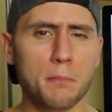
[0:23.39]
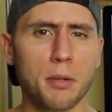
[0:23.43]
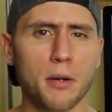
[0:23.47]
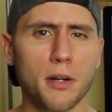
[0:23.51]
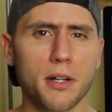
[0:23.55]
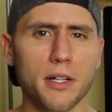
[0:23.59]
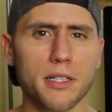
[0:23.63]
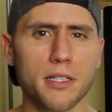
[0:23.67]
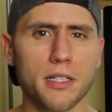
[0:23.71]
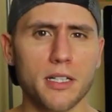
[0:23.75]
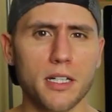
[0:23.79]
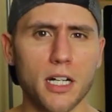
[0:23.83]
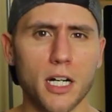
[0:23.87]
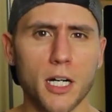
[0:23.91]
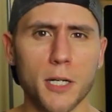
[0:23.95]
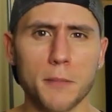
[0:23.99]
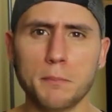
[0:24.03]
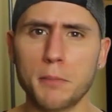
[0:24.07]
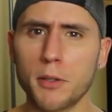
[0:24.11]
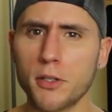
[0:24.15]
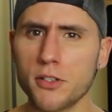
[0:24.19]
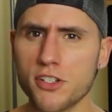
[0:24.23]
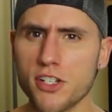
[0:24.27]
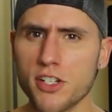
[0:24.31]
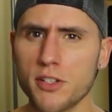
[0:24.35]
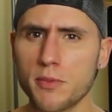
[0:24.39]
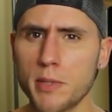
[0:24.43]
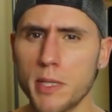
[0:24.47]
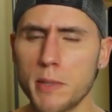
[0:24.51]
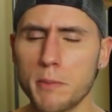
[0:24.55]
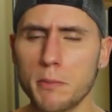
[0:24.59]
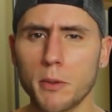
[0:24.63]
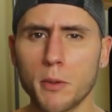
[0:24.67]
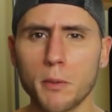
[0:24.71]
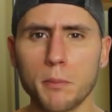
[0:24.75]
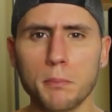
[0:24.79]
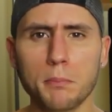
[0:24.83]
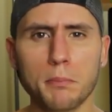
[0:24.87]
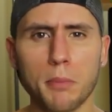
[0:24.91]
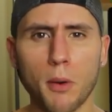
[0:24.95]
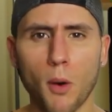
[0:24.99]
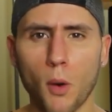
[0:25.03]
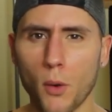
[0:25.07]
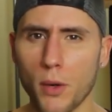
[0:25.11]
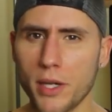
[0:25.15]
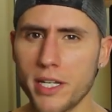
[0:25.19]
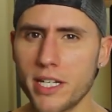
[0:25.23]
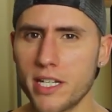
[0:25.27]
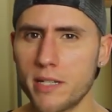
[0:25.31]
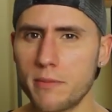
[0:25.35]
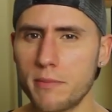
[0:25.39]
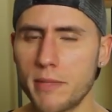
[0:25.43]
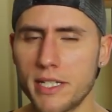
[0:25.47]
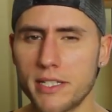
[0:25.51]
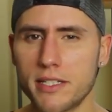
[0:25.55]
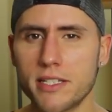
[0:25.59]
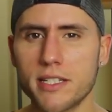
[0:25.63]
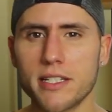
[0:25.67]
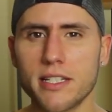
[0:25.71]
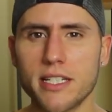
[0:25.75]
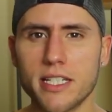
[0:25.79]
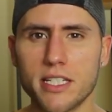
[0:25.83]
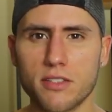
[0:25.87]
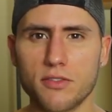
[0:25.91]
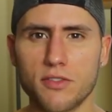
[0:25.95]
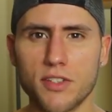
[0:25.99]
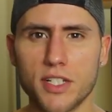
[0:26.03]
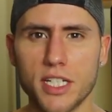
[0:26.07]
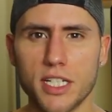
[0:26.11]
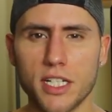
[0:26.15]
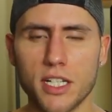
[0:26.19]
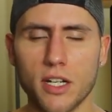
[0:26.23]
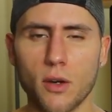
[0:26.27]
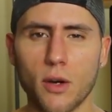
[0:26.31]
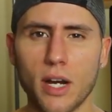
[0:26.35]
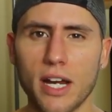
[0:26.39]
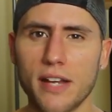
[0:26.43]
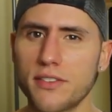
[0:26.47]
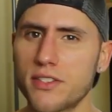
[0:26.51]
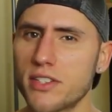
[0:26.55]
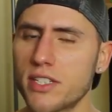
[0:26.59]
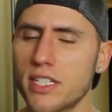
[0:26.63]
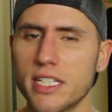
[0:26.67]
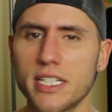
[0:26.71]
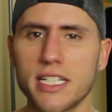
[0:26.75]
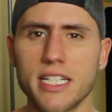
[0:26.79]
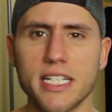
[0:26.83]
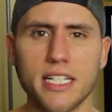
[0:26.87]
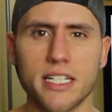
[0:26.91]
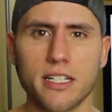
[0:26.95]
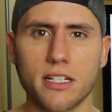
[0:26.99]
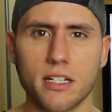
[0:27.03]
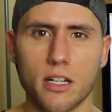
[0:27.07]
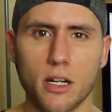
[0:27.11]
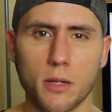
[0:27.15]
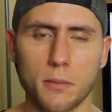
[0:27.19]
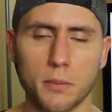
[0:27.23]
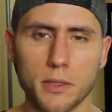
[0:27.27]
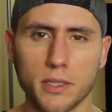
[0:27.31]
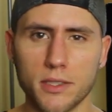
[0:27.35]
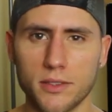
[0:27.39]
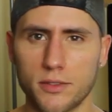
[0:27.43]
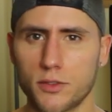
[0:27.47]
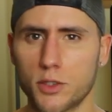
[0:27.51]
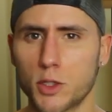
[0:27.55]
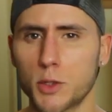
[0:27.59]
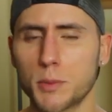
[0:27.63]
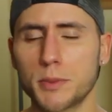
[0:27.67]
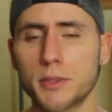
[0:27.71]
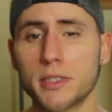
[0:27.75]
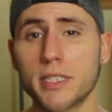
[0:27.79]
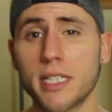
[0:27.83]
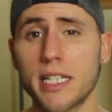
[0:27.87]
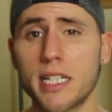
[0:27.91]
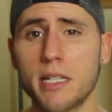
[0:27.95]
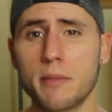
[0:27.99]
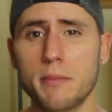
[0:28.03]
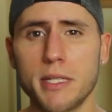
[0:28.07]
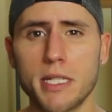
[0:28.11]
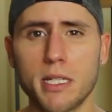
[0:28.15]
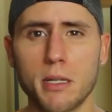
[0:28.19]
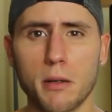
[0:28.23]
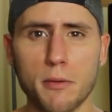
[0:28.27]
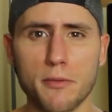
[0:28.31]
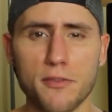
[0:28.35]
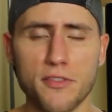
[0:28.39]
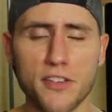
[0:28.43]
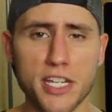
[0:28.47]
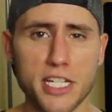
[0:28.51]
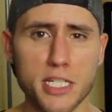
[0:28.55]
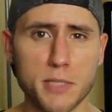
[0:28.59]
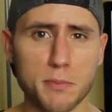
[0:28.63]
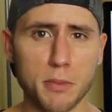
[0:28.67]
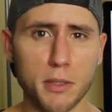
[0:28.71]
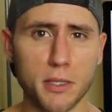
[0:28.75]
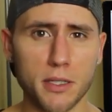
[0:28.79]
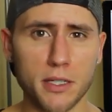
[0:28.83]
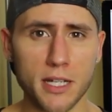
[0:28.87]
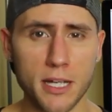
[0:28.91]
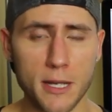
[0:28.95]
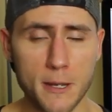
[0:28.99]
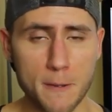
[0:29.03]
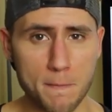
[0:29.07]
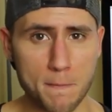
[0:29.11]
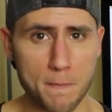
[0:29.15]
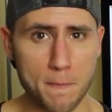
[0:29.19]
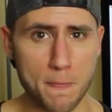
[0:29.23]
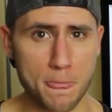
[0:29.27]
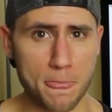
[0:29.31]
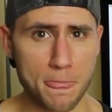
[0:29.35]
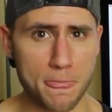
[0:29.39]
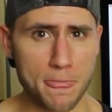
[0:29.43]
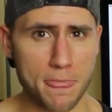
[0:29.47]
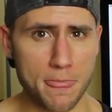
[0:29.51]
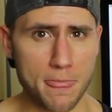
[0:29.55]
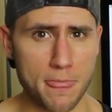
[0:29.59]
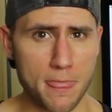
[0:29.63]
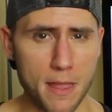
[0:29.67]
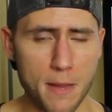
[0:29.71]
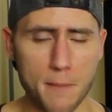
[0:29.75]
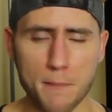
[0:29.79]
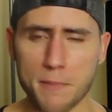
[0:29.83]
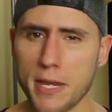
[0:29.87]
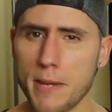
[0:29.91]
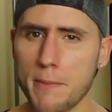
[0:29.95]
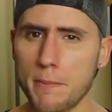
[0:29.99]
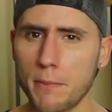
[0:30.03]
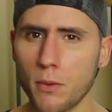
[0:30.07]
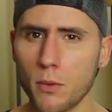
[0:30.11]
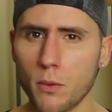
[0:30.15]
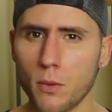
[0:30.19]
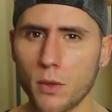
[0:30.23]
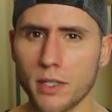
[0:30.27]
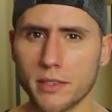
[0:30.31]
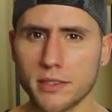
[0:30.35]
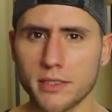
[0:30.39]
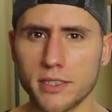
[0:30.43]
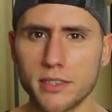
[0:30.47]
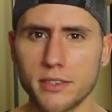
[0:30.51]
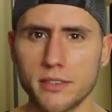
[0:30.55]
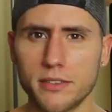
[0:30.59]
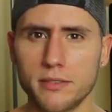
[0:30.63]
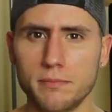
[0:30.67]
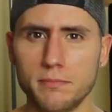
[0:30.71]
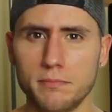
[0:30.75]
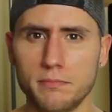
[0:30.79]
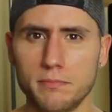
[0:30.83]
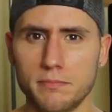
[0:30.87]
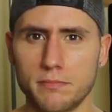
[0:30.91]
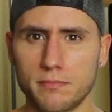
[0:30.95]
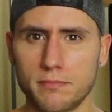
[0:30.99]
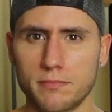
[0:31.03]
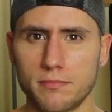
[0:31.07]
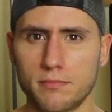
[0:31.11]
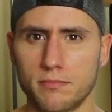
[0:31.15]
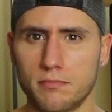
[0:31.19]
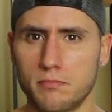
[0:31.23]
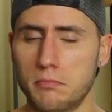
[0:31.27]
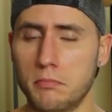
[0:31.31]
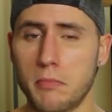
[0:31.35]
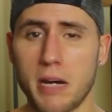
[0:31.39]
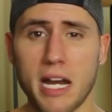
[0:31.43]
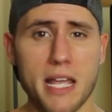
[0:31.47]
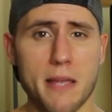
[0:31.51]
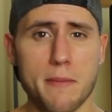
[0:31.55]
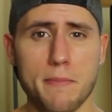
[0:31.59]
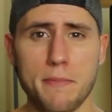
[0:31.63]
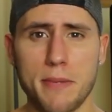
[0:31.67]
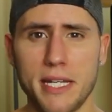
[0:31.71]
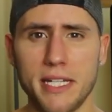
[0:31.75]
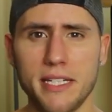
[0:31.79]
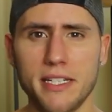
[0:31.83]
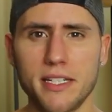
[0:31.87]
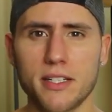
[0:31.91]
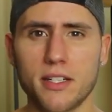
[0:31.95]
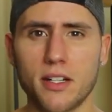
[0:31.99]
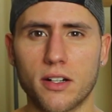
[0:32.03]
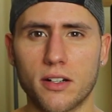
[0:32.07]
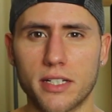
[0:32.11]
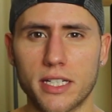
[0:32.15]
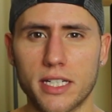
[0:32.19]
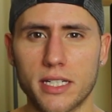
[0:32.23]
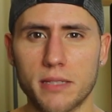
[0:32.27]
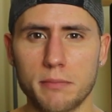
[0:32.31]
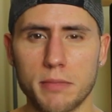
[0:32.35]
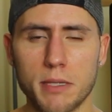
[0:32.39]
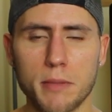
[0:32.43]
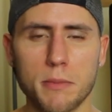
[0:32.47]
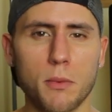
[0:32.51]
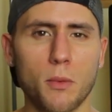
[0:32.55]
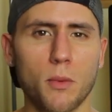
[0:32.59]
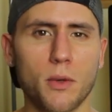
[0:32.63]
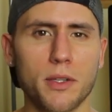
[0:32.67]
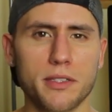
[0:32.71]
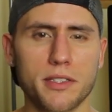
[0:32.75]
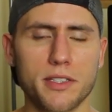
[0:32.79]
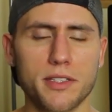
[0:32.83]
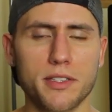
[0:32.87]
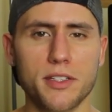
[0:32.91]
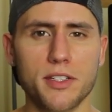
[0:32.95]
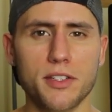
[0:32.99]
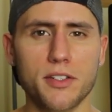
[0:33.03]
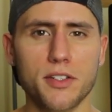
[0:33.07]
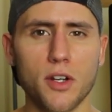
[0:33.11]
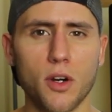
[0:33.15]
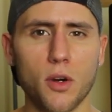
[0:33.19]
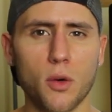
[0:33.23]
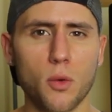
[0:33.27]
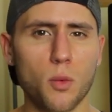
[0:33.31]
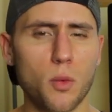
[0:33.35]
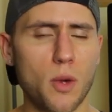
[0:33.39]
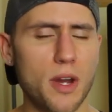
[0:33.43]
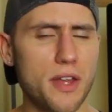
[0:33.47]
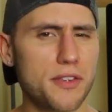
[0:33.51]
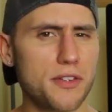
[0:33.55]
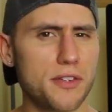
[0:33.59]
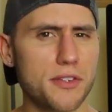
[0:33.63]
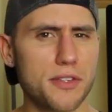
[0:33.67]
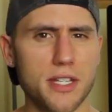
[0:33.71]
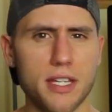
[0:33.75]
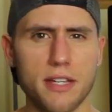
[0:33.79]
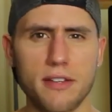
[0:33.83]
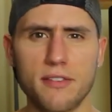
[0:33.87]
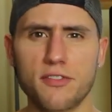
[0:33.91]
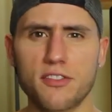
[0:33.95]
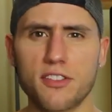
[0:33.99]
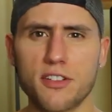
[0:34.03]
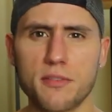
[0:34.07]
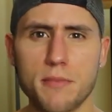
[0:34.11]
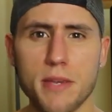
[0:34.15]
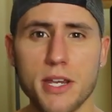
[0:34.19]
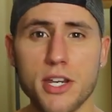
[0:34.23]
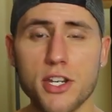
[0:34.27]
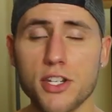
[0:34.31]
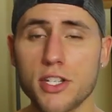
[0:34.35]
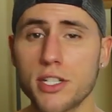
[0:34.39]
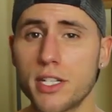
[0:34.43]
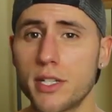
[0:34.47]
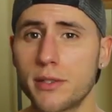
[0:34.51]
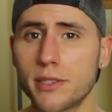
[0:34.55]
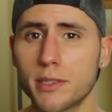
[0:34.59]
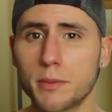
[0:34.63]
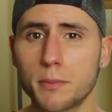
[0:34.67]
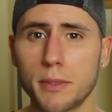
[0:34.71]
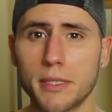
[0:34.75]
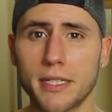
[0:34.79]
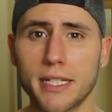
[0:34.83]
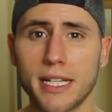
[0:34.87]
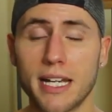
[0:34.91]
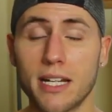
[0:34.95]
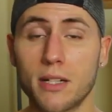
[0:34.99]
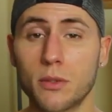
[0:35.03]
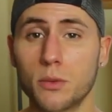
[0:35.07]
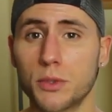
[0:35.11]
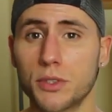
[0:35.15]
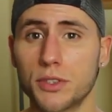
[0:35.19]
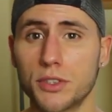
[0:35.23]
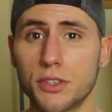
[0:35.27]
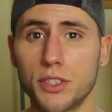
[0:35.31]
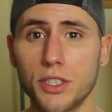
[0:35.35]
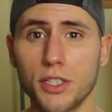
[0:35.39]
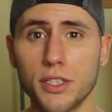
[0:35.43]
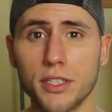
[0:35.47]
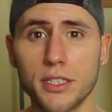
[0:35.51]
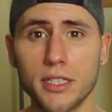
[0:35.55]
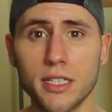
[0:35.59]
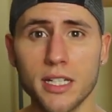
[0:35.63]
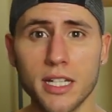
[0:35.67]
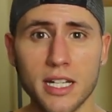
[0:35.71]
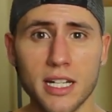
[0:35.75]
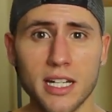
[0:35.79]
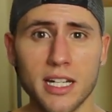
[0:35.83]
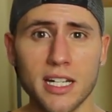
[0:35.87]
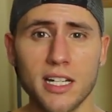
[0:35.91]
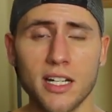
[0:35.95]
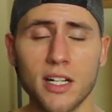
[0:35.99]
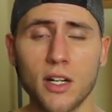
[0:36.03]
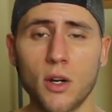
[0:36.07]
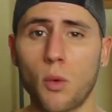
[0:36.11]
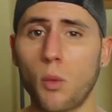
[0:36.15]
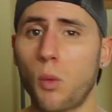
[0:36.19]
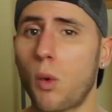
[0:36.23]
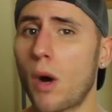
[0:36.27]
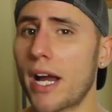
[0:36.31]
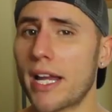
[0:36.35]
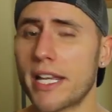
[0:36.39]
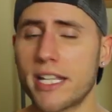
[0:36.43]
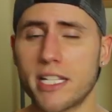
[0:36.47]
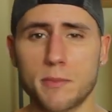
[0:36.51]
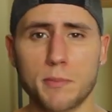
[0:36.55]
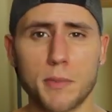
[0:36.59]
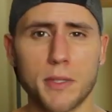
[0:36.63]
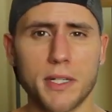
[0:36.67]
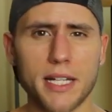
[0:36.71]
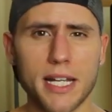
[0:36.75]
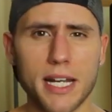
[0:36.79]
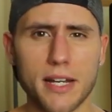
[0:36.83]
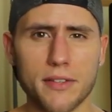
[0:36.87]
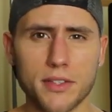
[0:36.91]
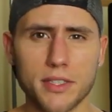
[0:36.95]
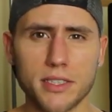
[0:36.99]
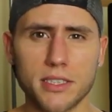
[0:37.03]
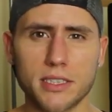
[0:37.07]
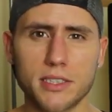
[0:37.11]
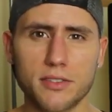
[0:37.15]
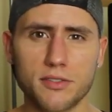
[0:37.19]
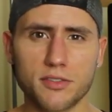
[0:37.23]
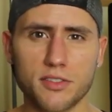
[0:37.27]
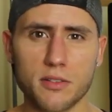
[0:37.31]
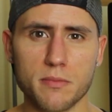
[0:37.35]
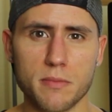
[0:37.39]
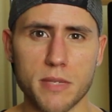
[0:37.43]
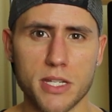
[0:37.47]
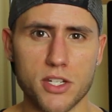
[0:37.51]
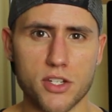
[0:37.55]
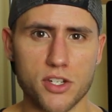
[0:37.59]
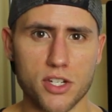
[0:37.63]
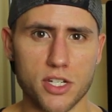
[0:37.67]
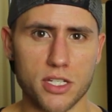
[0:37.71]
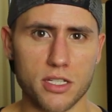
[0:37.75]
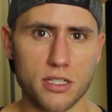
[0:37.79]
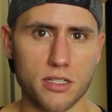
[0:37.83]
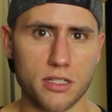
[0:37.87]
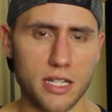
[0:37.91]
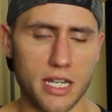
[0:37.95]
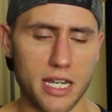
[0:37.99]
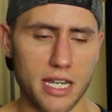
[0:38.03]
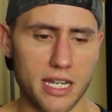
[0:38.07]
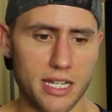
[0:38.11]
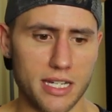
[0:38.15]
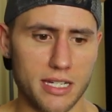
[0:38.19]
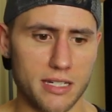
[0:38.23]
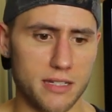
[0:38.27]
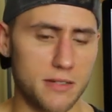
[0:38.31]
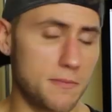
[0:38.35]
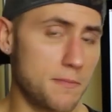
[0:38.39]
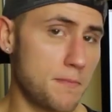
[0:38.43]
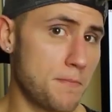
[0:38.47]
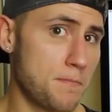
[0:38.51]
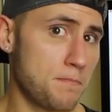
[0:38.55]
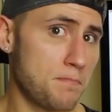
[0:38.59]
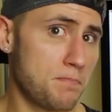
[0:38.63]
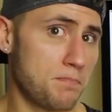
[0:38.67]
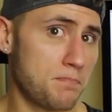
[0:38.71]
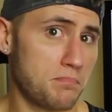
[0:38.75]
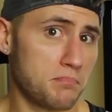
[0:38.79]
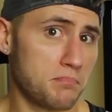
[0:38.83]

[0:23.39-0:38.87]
but a bunch of people pointed me to this video. I've seen it in a couple of groups that I'm in on Facebook, and people wanted my opinion on it. People wanted to know whether the information he was putting out was good, why he's putting out this information, and